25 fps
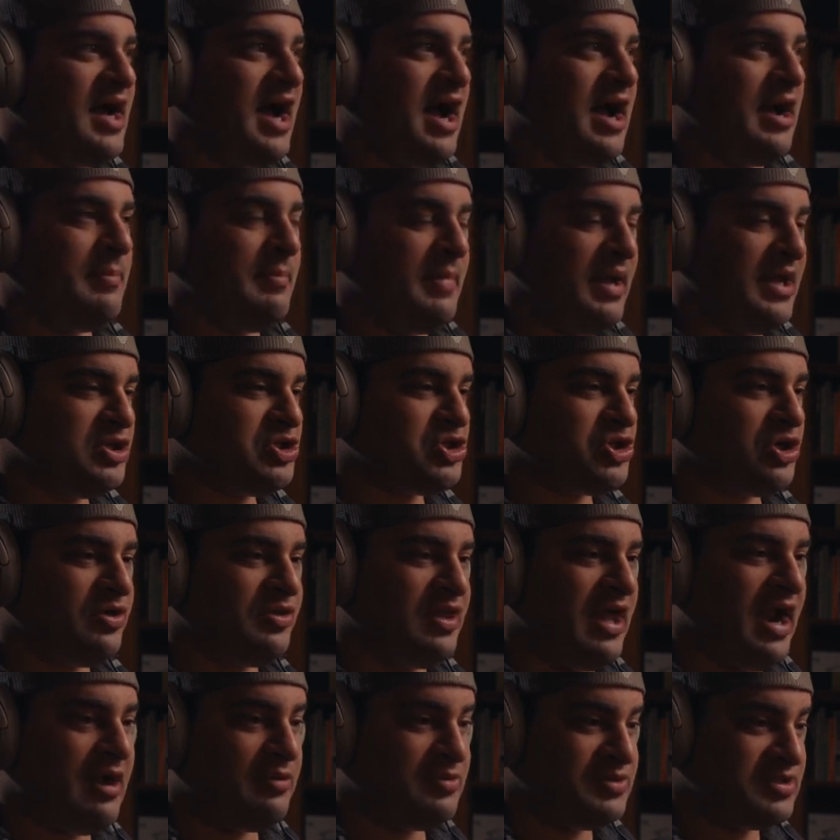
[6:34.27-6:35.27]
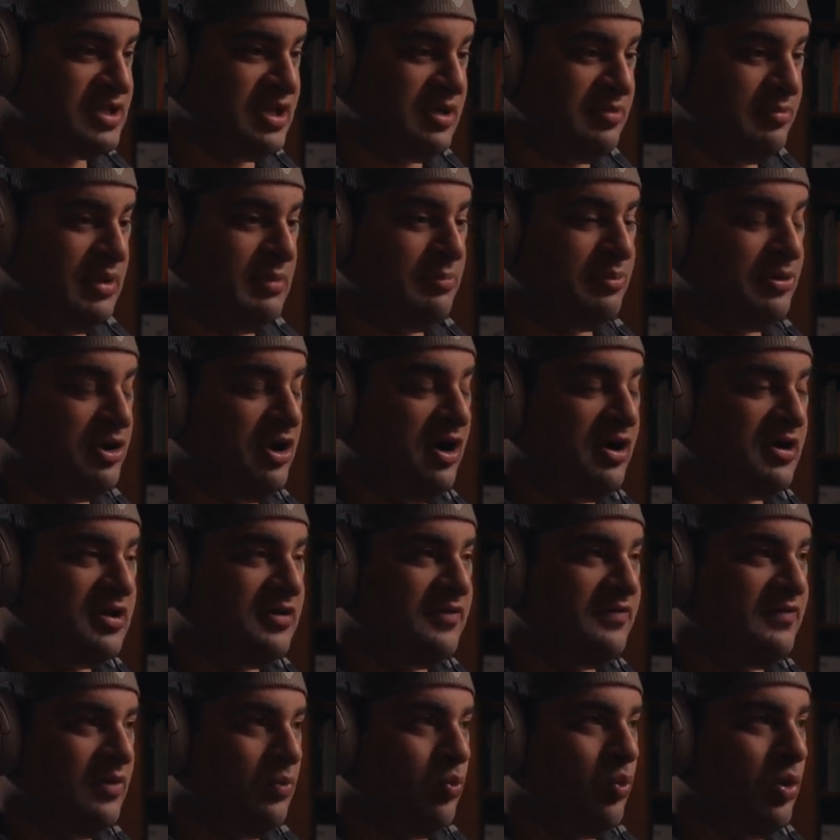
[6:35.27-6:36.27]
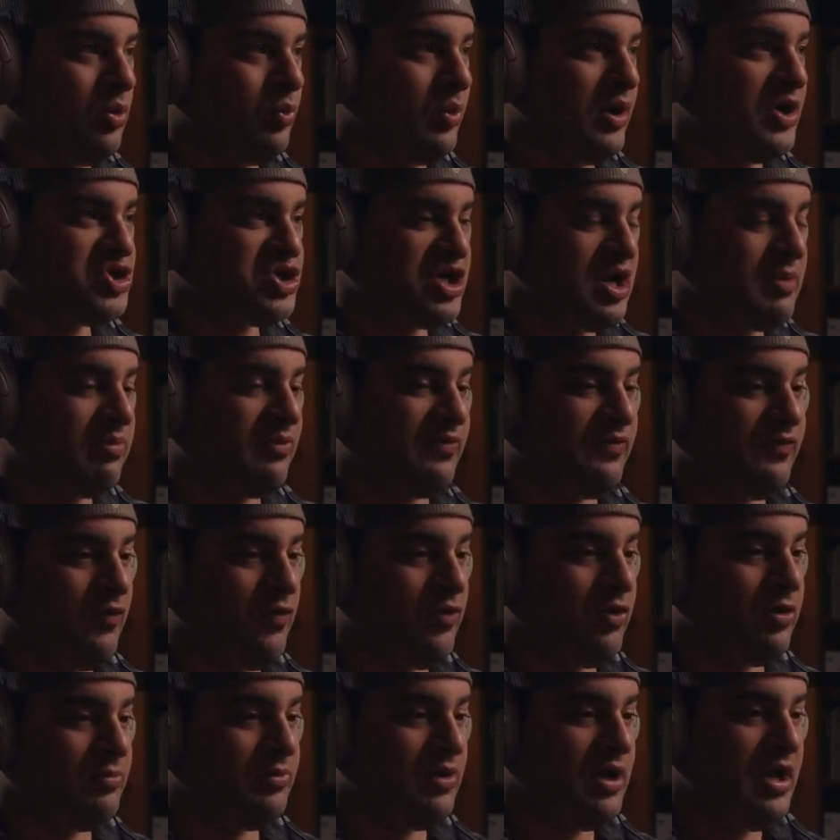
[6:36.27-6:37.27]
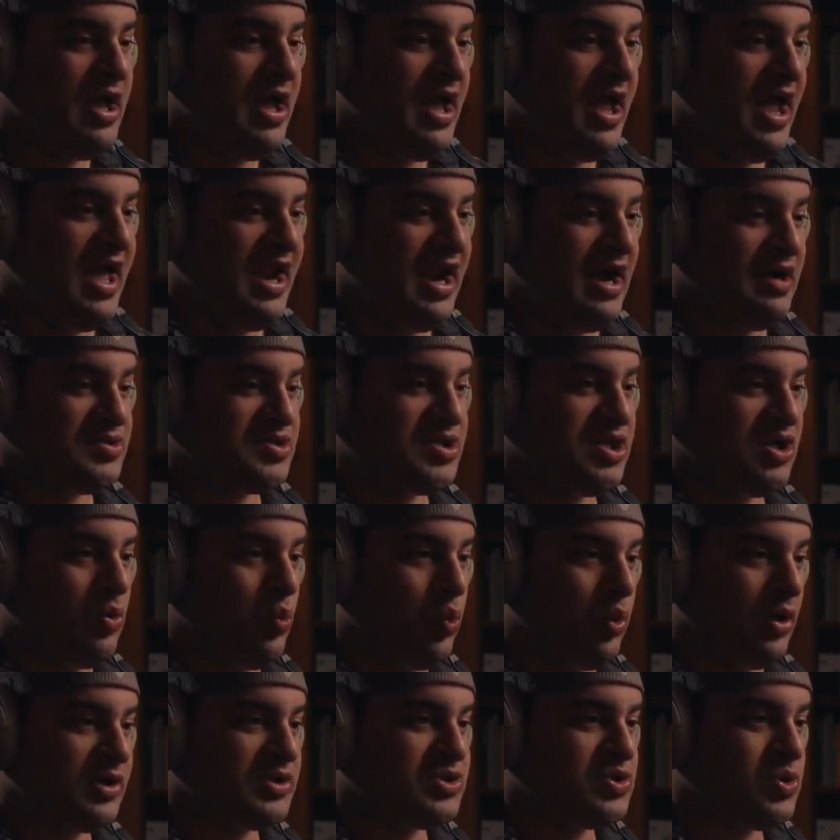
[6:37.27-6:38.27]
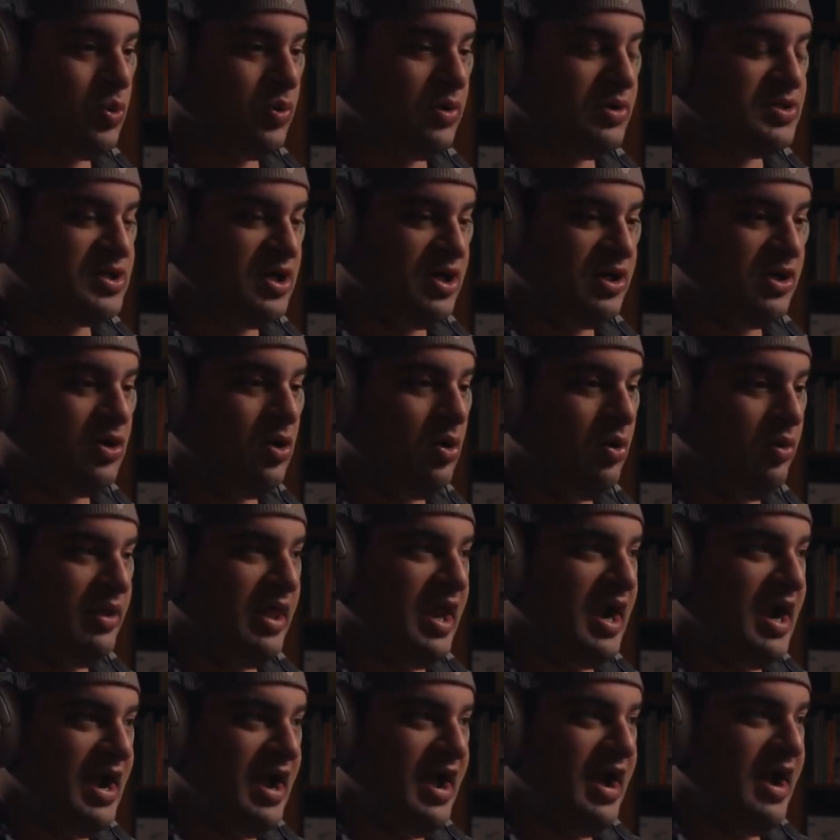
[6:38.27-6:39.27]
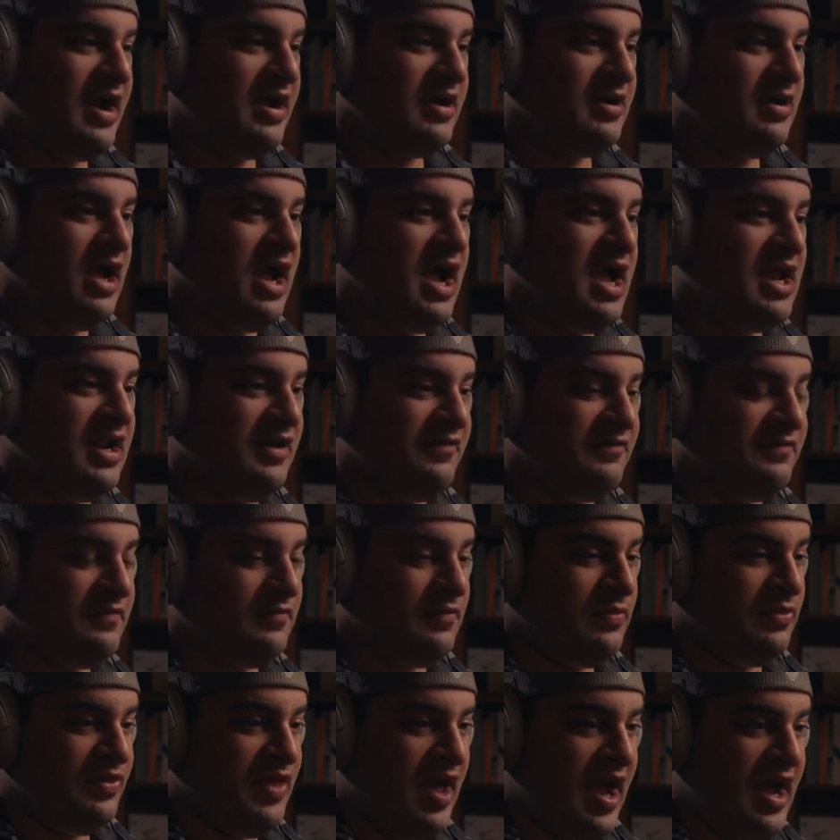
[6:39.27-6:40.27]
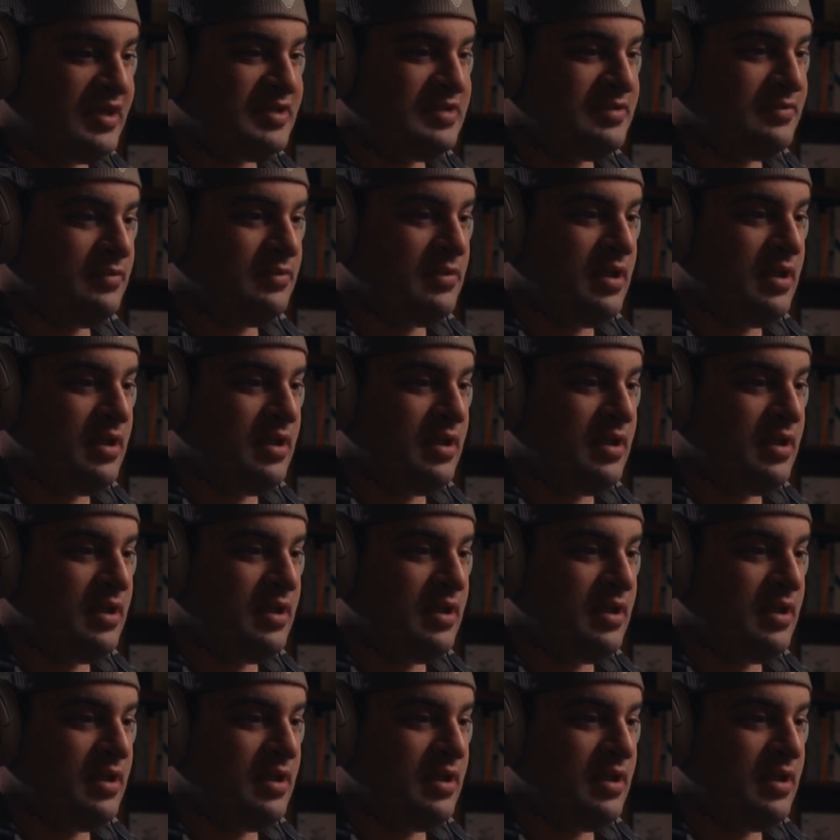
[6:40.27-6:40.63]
I made sure that I was going to be productive in one way, shape, or form, and I was going to work towards a goal that I had. And if that